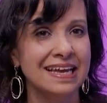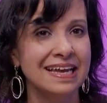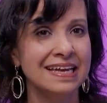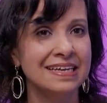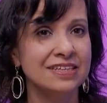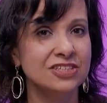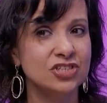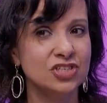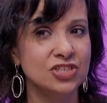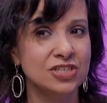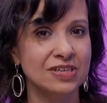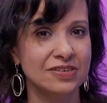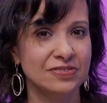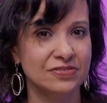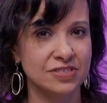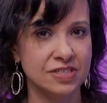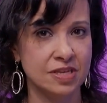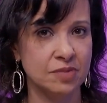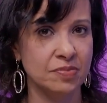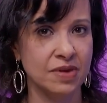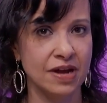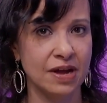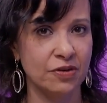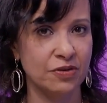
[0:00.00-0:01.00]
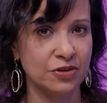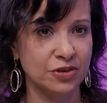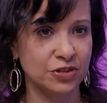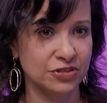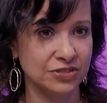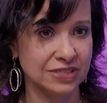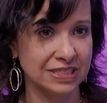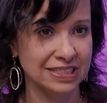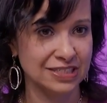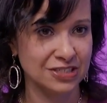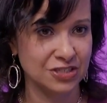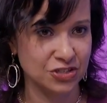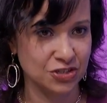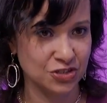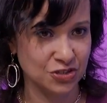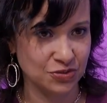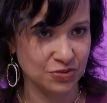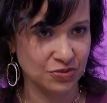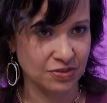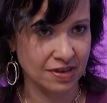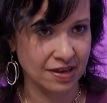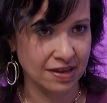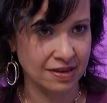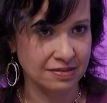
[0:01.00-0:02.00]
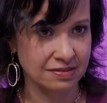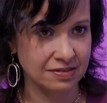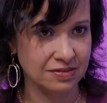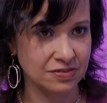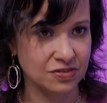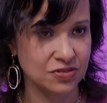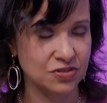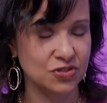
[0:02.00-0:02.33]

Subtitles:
And she somehow agreed to do that.